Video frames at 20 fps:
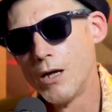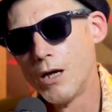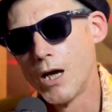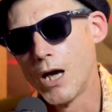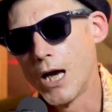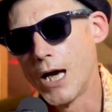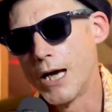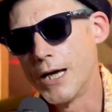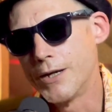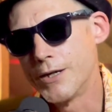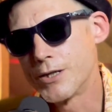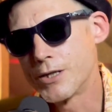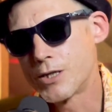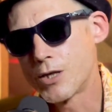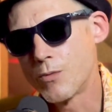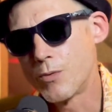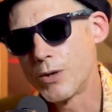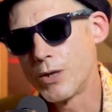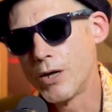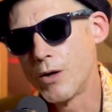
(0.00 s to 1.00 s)
And
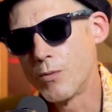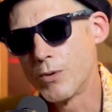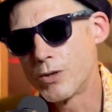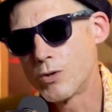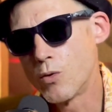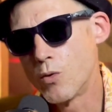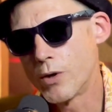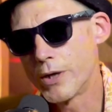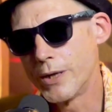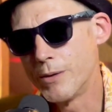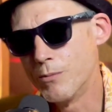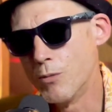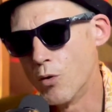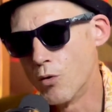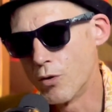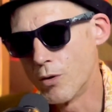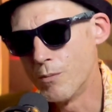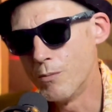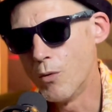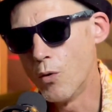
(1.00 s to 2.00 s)
so, you know, we're talking
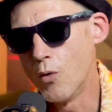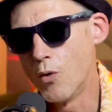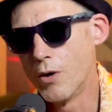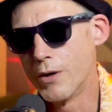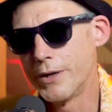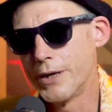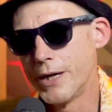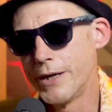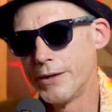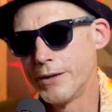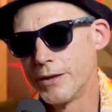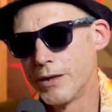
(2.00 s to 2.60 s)
more and more, and then